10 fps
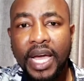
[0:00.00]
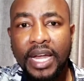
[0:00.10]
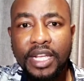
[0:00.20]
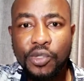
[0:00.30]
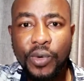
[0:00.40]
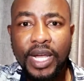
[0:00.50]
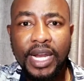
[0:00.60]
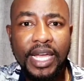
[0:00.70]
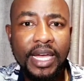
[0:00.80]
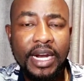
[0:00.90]
And as well,
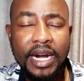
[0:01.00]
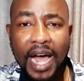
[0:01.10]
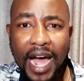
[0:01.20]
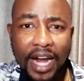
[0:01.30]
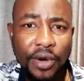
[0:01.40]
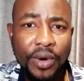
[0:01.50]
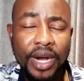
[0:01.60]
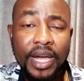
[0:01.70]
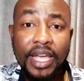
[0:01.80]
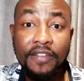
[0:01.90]
he had an hardware.